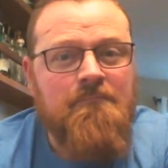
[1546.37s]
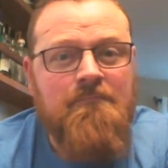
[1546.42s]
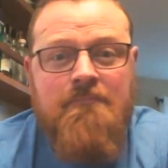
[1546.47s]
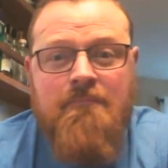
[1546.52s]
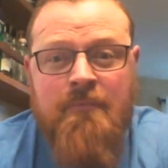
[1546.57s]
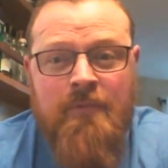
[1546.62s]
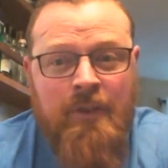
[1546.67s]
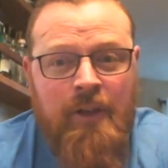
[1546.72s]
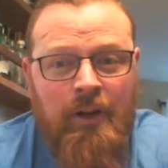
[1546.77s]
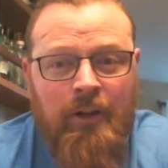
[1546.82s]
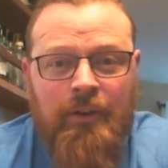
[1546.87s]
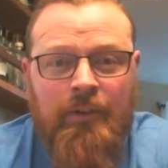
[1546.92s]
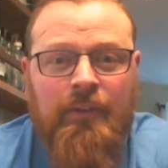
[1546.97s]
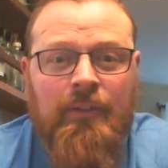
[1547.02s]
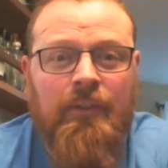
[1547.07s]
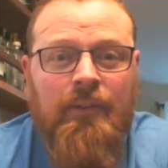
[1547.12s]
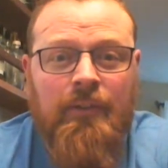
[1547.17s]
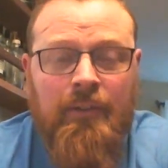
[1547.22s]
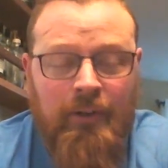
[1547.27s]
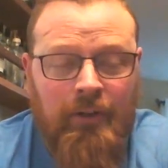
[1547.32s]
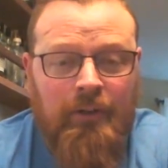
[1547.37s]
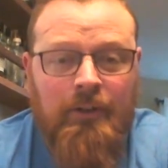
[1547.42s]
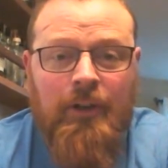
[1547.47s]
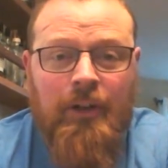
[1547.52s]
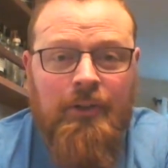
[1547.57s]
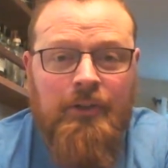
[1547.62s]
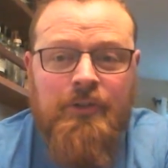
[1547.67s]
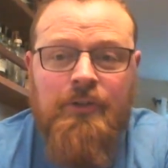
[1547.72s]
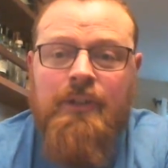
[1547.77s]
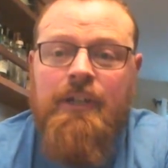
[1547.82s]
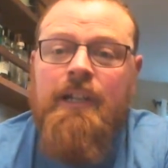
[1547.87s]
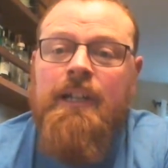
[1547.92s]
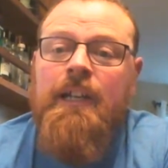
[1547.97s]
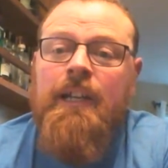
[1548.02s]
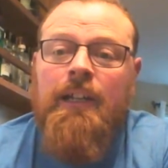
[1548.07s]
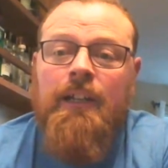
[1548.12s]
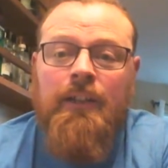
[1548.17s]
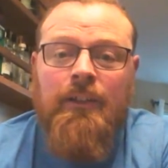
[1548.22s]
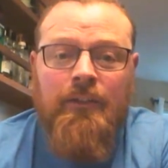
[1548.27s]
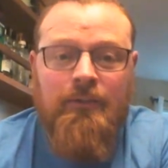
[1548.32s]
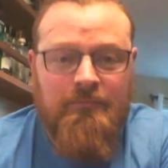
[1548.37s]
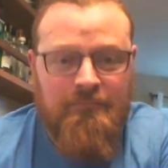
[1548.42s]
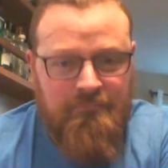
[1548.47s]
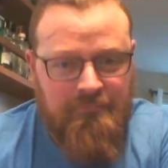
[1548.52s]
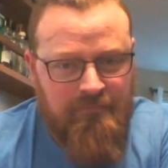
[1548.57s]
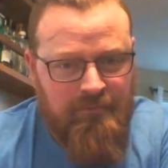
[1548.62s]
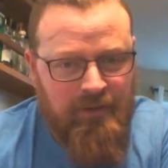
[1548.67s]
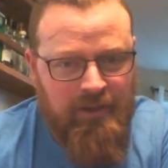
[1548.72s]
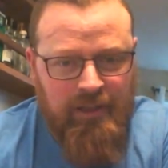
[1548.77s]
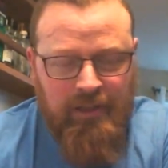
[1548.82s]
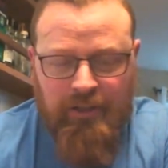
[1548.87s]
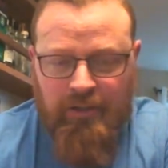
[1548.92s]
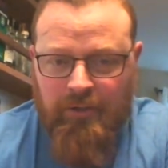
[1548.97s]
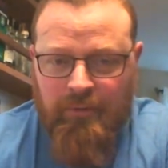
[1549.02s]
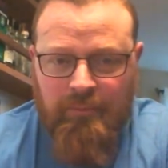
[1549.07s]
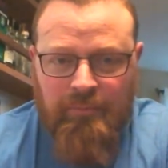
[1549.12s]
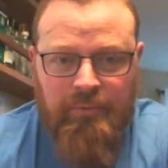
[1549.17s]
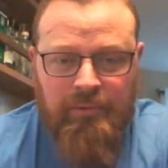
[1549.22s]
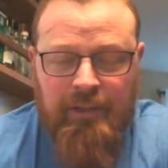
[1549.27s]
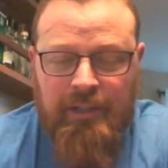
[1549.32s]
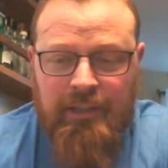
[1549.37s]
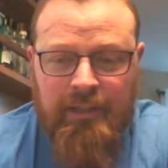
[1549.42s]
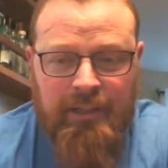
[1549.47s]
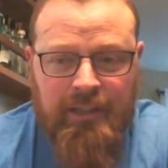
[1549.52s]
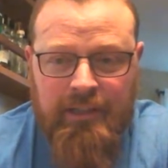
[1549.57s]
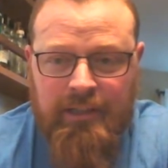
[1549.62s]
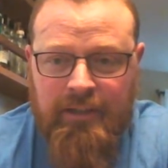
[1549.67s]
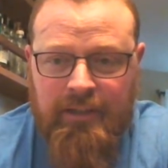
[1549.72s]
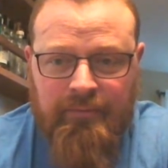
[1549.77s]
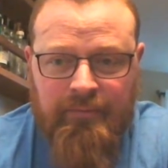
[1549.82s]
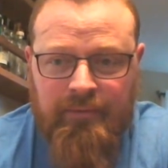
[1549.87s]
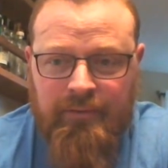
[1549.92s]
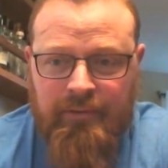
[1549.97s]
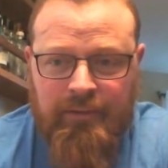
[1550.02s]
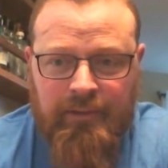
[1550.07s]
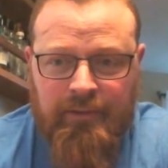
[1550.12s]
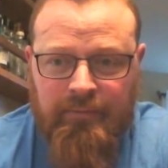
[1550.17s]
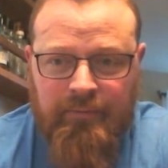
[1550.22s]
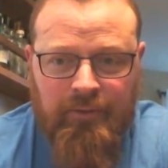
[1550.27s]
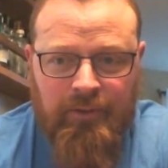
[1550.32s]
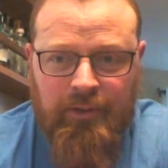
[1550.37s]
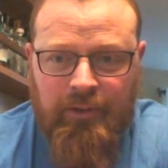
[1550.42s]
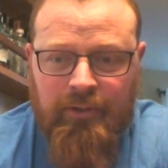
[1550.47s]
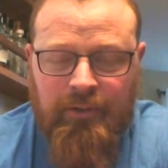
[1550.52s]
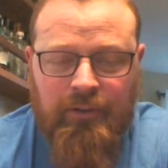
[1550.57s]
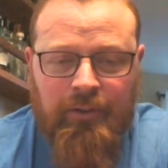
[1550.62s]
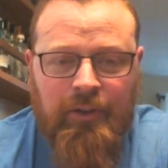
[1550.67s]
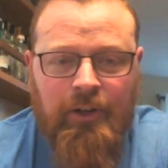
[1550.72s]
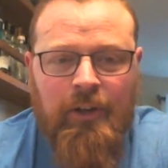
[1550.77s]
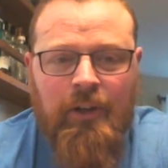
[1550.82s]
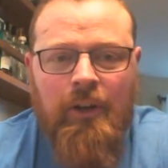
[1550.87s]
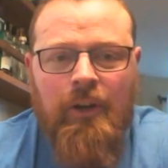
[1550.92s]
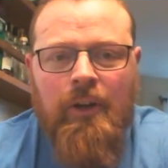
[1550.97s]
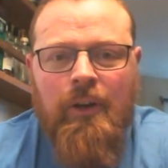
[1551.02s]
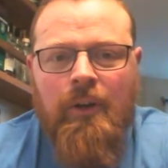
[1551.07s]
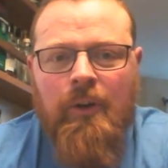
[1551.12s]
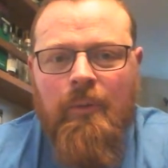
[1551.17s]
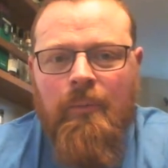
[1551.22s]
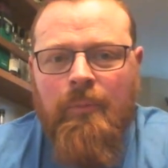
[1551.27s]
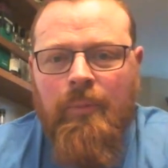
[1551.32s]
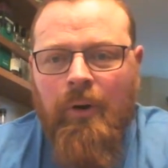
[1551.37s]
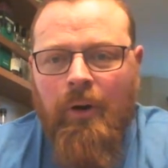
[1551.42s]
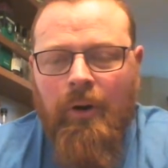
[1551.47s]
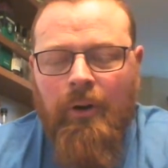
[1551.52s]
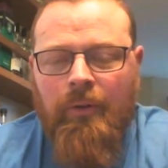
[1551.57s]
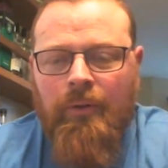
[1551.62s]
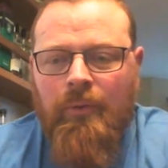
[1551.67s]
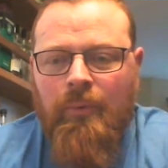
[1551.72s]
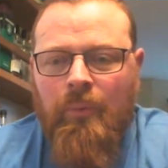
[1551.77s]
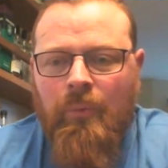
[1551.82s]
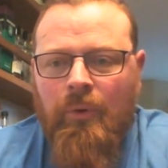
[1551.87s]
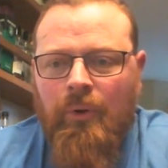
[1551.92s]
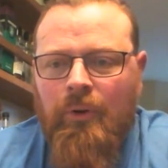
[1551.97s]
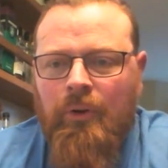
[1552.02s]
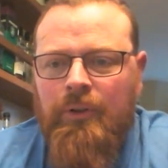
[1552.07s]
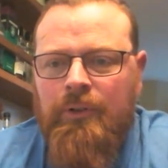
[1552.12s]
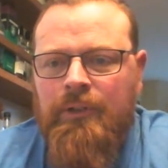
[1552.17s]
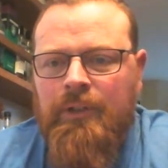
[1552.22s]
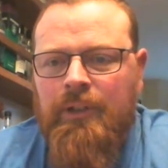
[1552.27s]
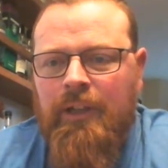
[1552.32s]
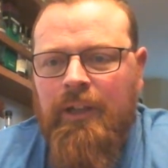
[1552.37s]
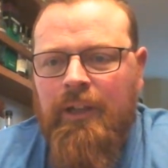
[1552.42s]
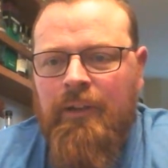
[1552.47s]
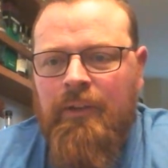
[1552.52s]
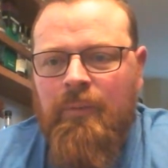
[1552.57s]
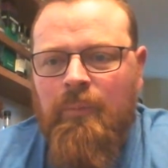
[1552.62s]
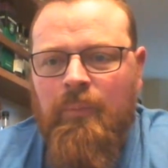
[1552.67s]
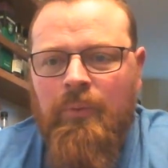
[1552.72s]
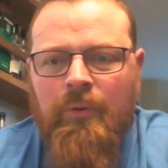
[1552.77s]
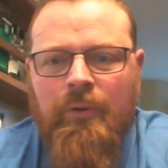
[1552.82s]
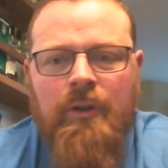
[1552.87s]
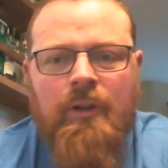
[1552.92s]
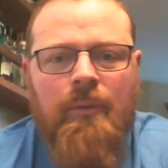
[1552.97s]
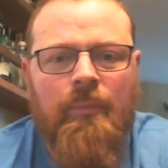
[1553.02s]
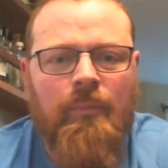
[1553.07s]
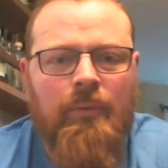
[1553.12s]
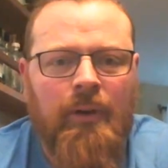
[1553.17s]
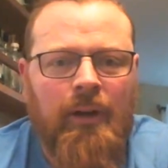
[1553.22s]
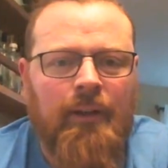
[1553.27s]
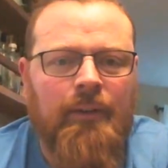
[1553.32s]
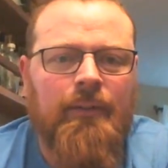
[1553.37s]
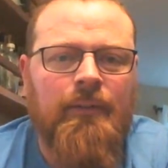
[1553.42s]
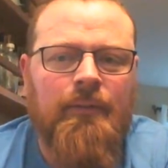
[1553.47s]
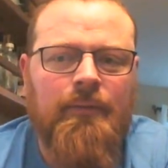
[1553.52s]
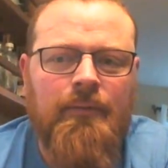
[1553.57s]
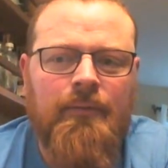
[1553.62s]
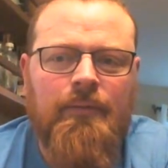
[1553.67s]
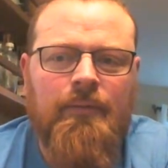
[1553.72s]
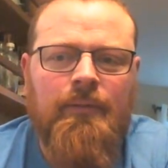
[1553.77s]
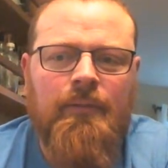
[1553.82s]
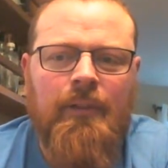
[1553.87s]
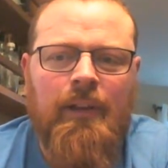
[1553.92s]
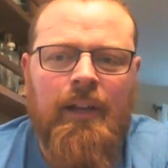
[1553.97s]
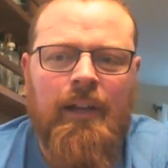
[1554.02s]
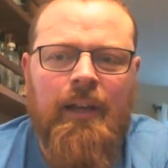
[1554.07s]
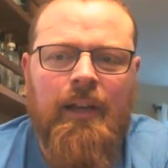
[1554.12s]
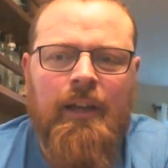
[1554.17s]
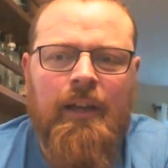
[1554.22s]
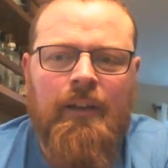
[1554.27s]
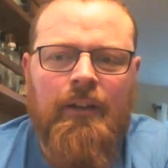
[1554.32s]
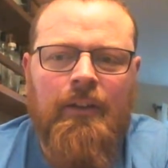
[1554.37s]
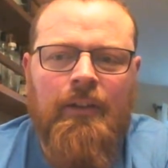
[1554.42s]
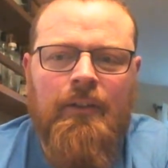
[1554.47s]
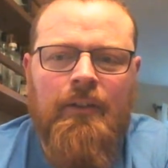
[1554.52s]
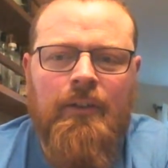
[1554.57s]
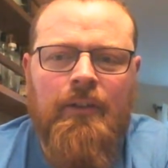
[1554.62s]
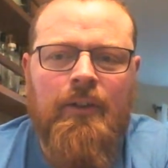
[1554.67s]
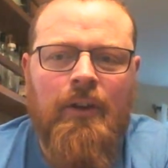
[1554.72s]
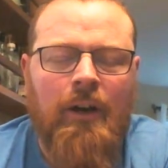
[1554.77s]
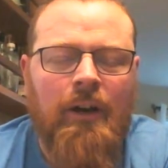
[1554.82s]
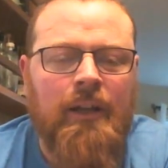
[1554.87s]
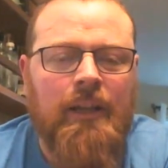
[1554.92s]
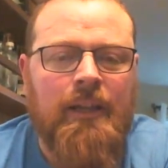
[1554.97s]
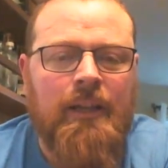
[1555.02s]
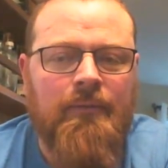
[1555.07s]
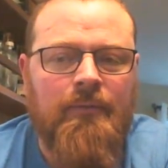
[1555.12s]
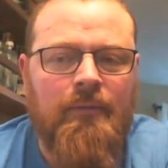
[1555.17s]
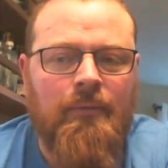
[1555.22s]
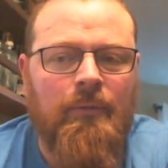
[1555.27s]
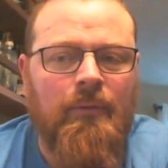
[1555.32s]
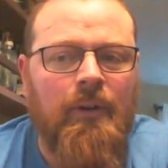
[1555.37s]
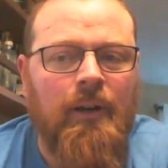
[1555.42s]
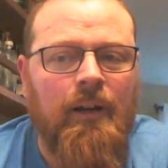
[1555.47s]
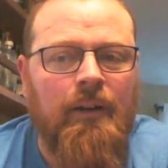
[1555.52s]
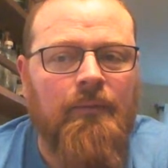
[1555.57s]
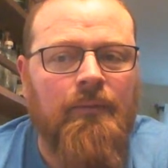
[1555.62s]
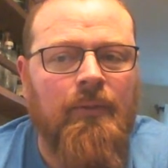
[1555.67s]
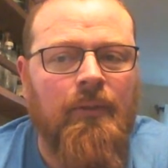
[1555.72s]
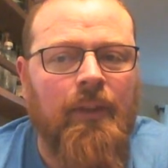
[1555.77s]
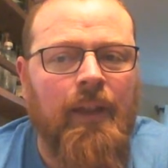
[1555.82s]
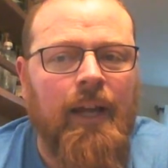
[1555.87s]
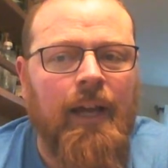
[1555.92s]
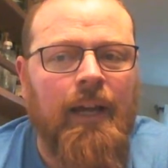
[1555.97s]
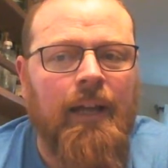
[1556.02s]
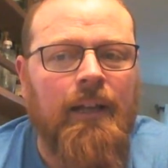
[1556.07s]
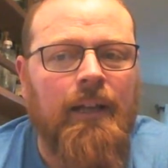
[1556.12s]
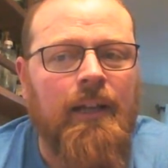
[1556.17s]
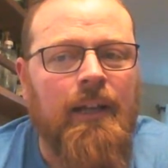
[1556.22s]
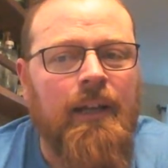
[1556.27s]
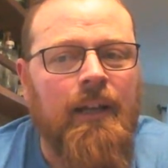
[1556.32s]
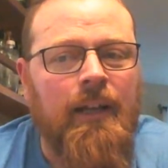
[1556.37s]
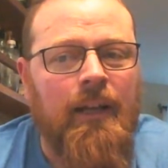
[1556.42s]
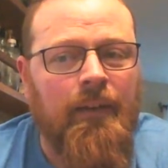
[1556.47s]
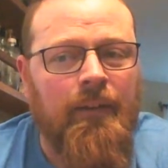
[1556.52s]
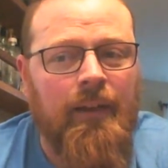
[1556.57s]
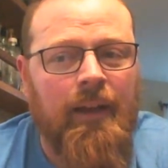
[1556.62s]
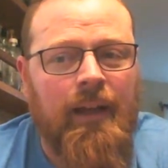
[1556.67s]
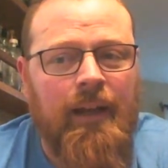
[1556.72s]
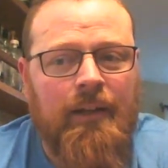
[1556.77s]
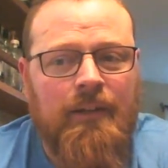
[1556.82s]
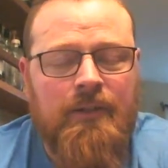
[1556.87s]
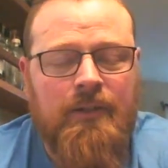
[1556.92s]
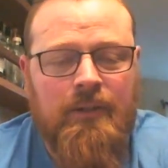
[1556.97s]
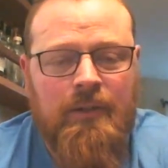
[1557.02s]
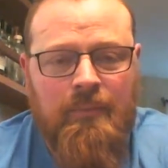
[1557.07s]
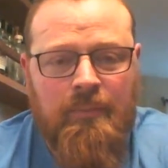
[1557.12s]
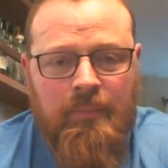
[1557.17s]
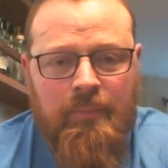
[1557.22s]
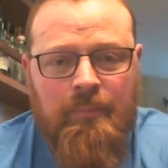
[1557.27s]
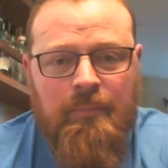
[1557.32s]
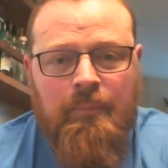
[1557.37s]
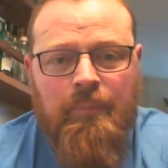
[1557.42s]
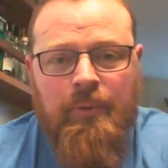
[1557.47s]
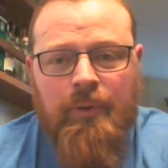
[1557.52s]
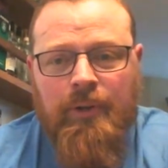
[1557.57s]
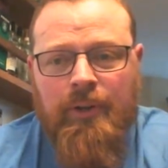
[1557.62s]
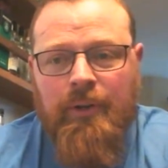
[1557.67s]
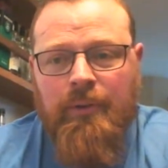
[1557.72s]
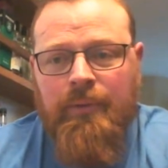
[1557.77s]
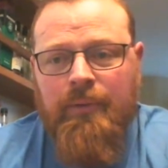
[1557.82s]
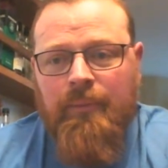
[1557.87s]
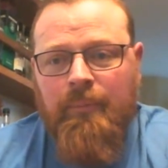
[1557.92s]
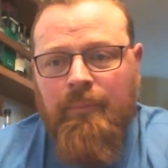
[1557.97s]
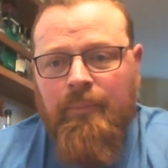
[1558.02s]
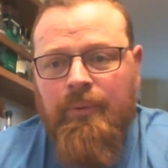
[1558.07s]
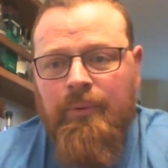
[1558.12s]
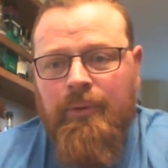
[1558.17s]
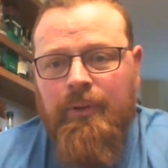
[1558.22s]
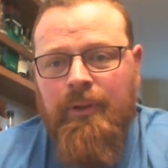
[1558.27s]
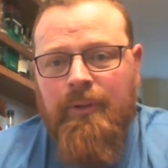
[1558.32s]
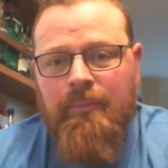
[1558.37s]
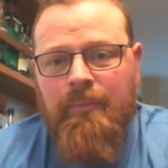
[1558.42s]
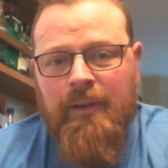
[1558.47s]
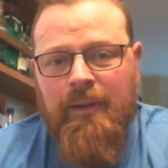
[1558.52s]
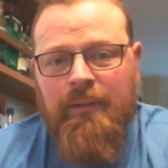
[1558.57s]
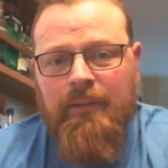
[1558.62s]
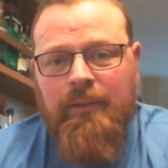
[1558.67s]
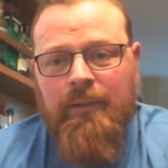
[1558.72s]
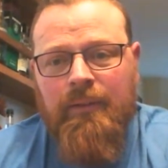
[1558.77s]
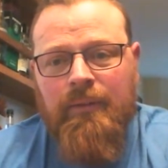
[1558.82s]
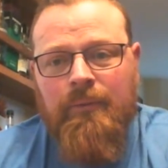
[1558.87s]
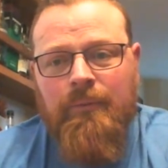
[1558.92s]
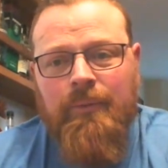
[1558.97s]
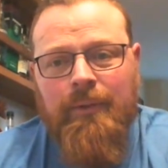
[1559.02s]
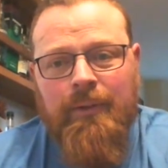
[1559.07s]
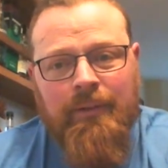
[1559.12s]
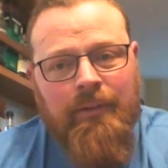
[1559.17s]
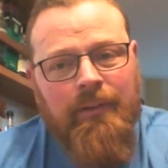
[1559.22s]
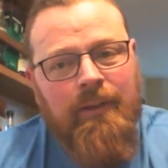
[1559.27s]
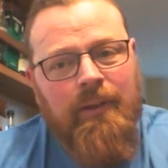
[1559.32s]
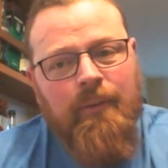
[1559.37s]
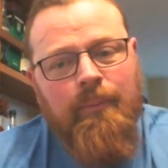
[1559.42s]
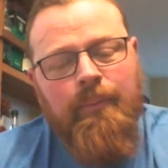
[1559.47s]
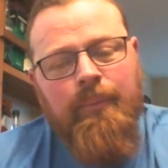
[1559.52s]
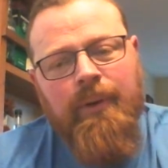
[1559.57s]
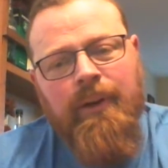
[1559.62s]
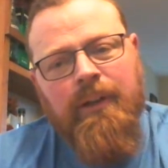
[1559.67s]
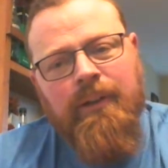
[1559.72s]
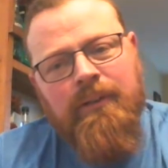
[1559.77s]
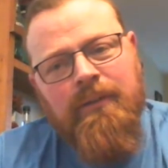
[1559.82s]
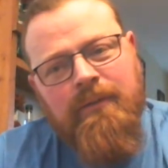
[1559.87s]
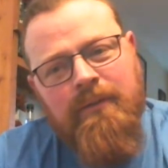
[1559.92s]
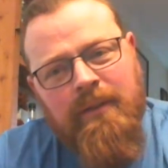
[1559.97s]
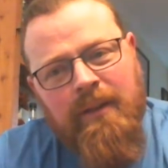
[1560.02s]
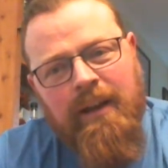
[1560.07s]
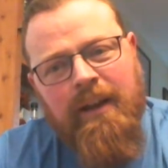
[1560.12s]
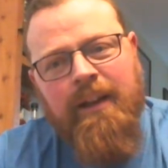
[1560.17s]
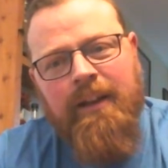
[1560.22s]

their country, in like a completely different part of the world, it's pretty impressive. And you got to give them credit for that. And they actually put out some pretty amazing whiskey. But I